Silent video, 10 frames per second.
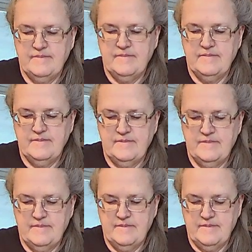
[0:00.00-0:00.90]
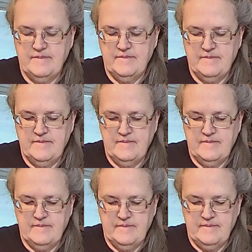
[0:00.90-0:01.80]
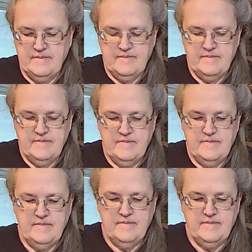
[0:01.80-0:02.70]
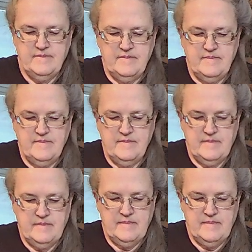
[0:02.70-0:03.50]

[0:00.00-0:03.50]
(not speaking)